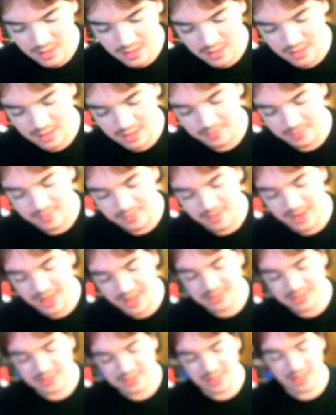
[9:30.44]

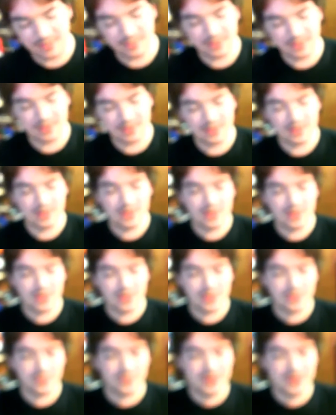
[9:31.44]
Next up,
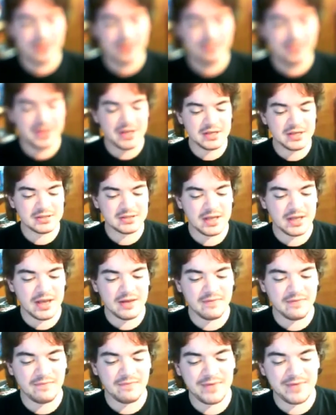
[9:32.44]
Greenpeace
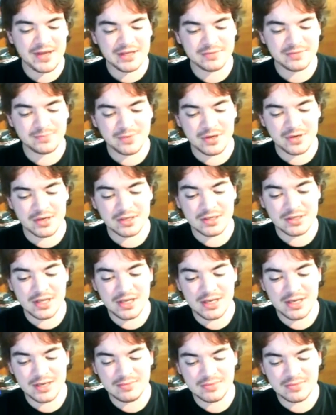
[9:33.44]
and Facebook
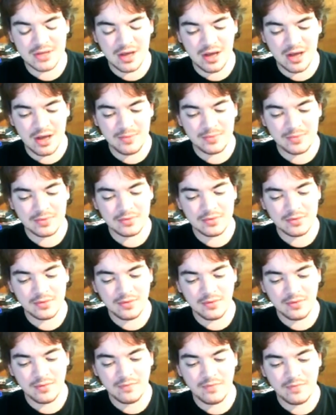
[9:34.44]
teamed up
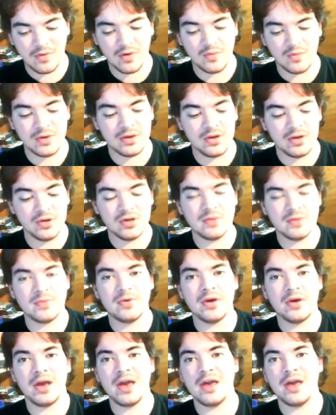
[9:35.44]
for
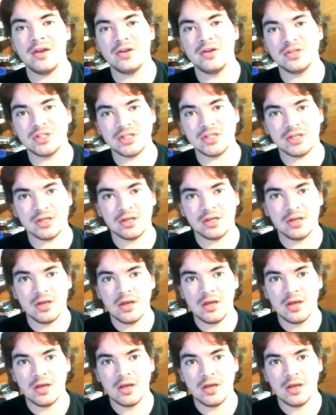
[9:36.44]
renewable energy.